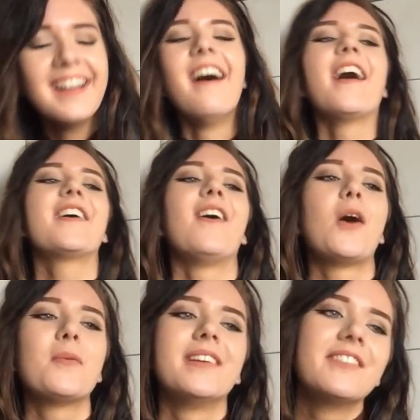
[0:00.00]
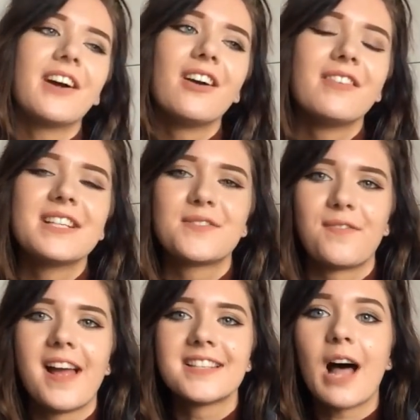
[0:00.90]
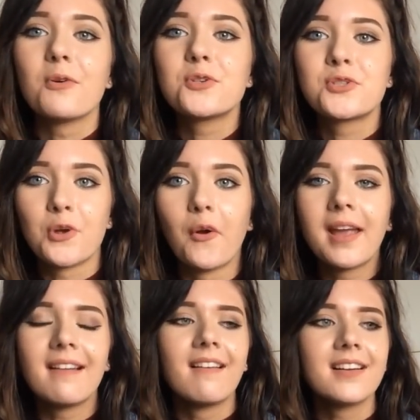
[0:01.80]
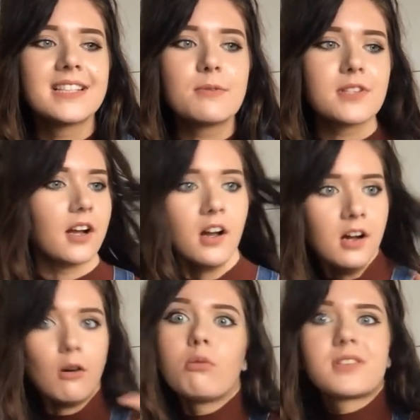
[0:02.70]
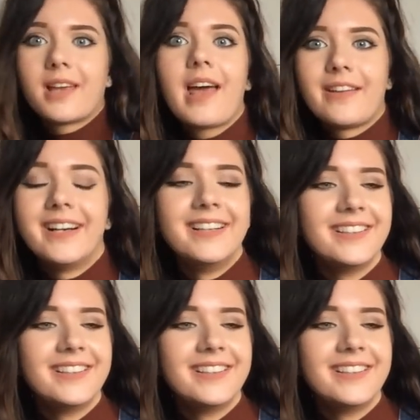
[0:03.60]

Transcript: I can't. I've never got over his face. How shook he looked. He was like, all together.